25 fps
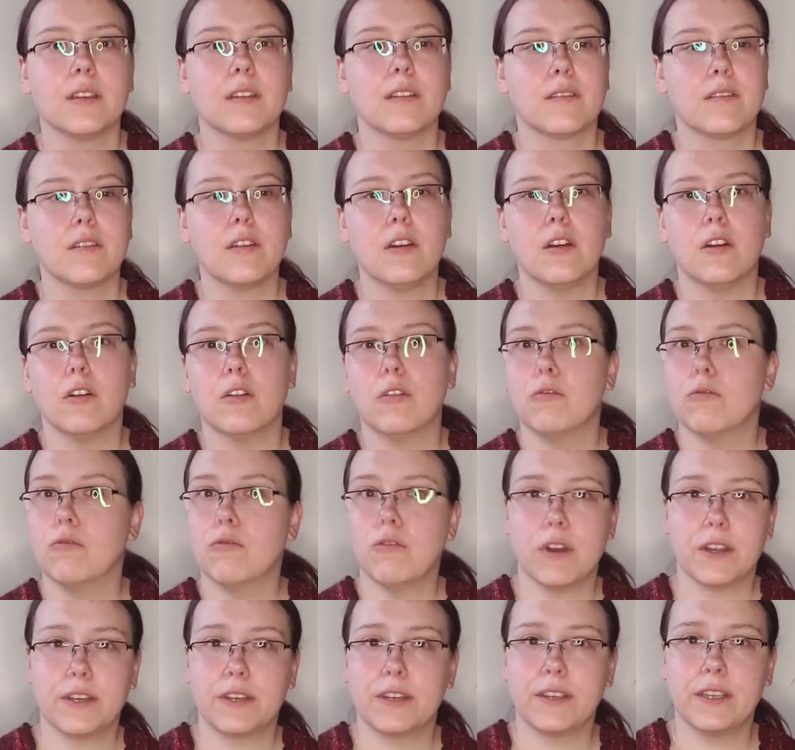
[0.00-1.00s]
So,
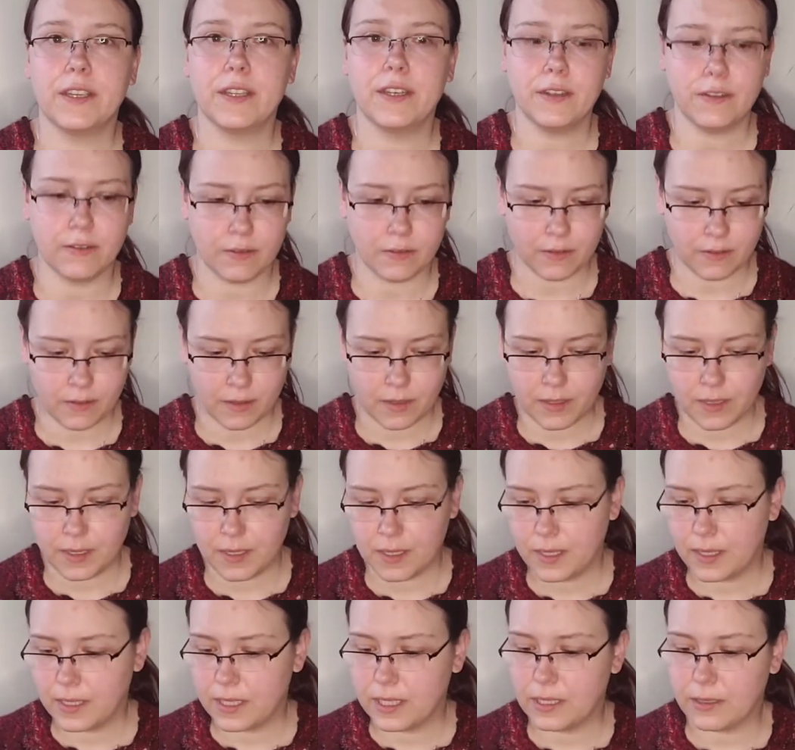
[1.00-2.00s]
what do?
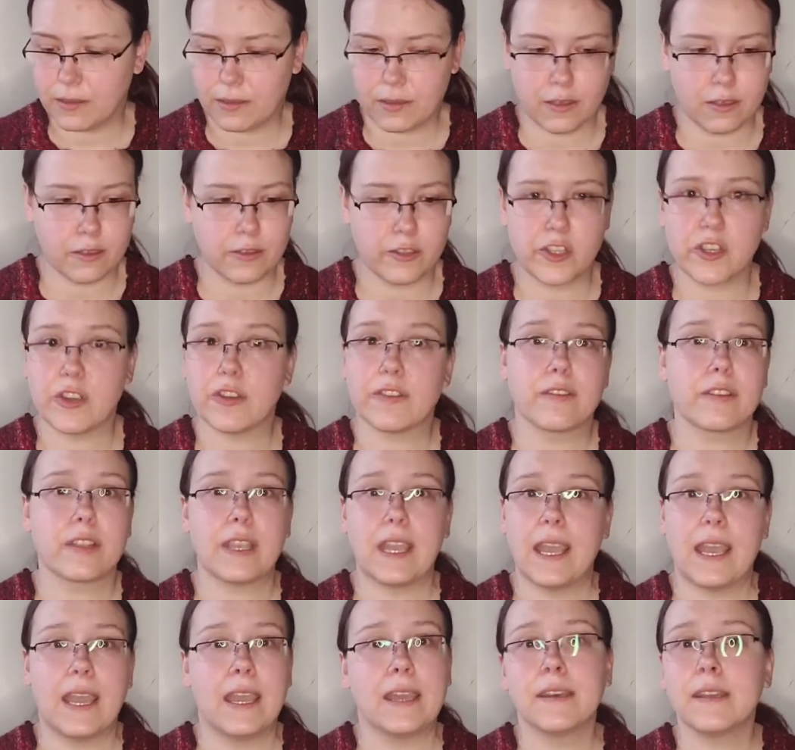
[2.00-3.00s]
You could just
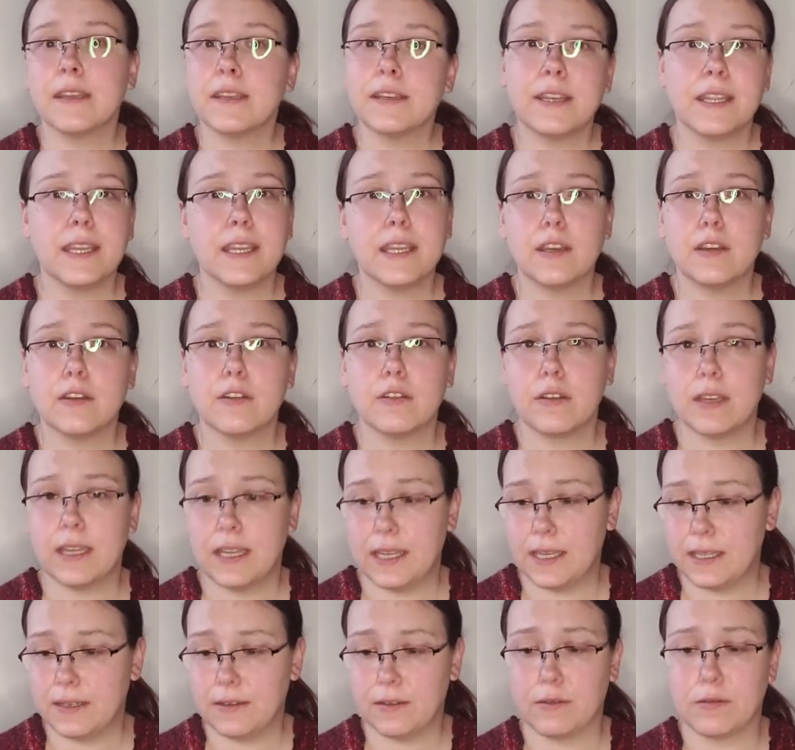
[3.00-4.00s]
end it here
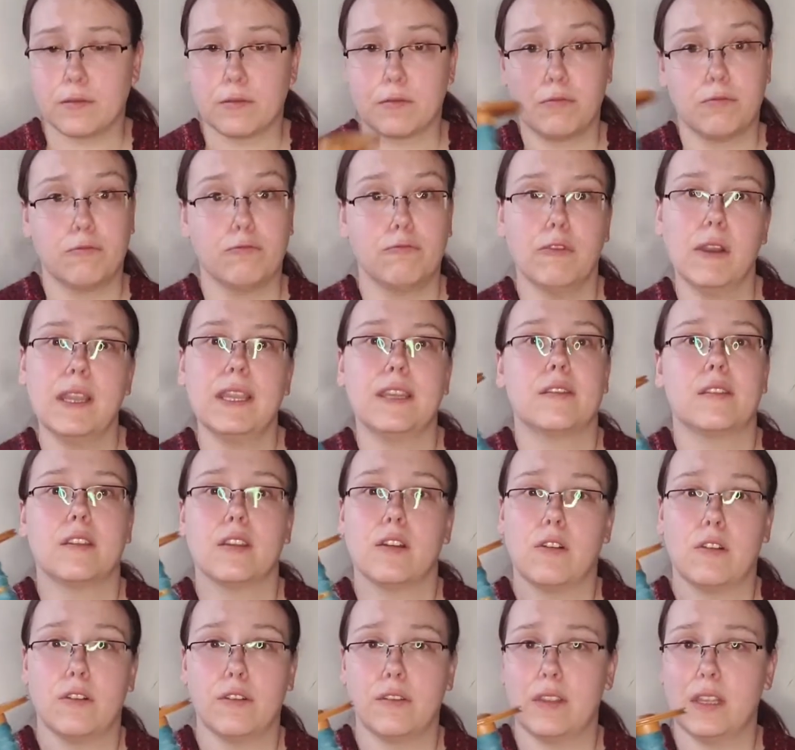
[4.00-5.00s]
and waste
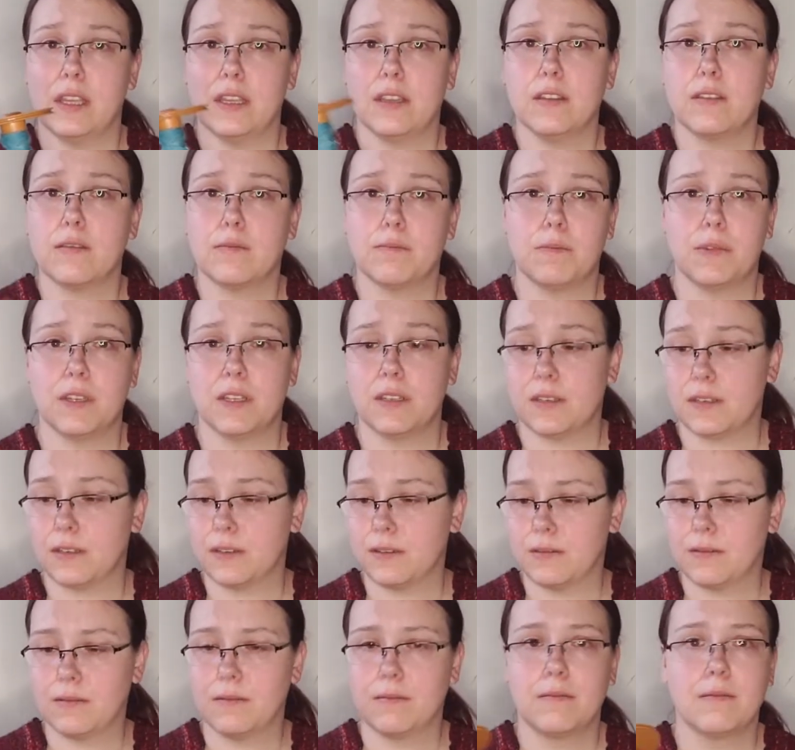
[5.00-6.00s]
all this, but
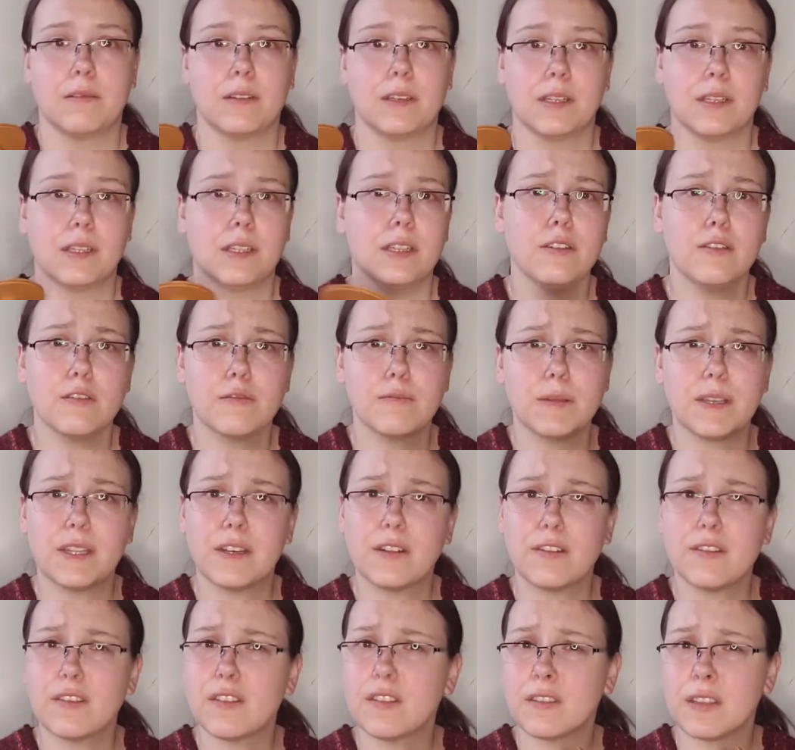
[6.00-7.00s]
you spent
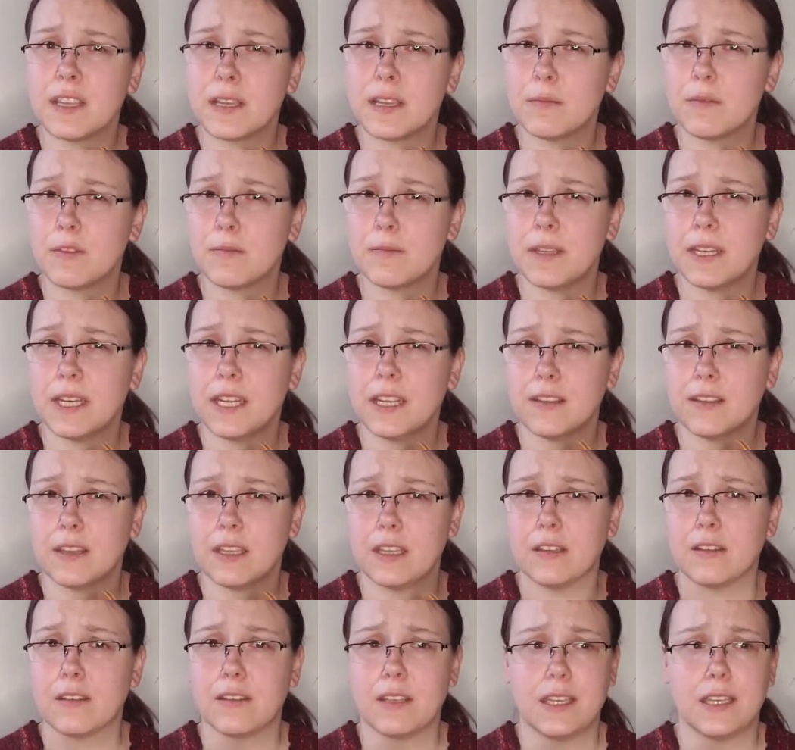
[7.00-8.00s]
all this time spinning
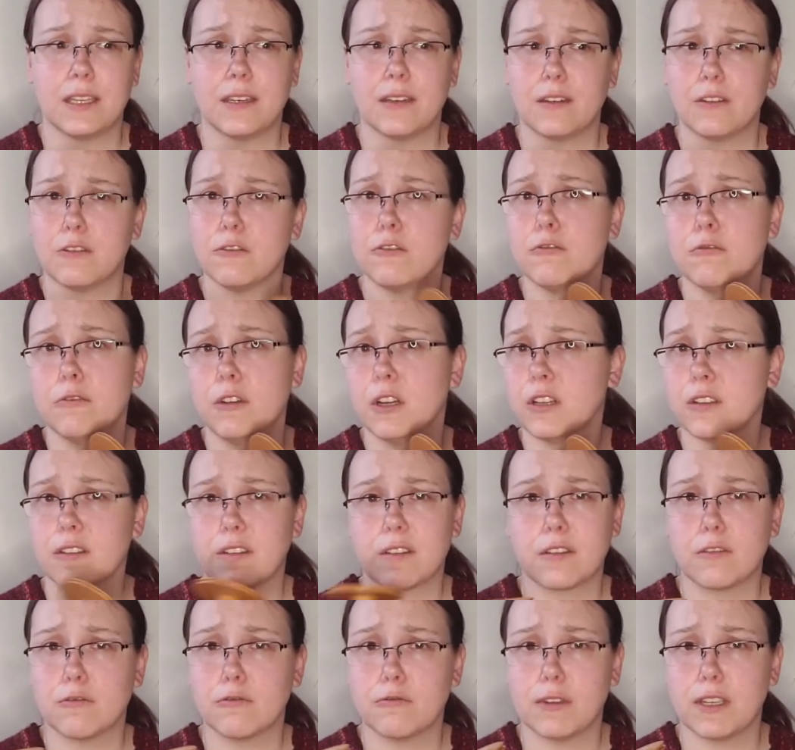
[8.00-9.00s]
this, and who wants
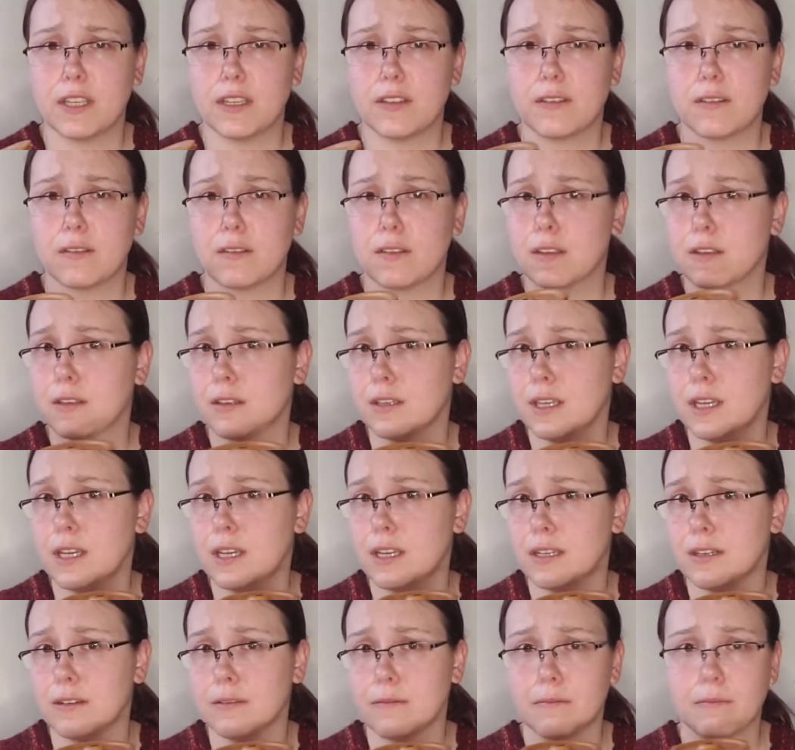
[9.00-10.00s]
to waste
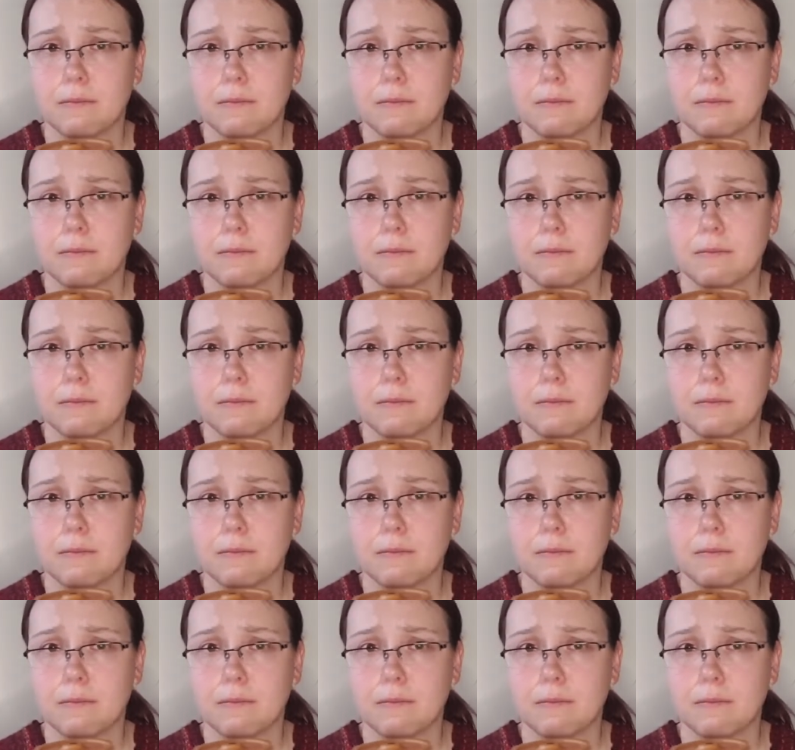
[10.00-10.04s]
yarn?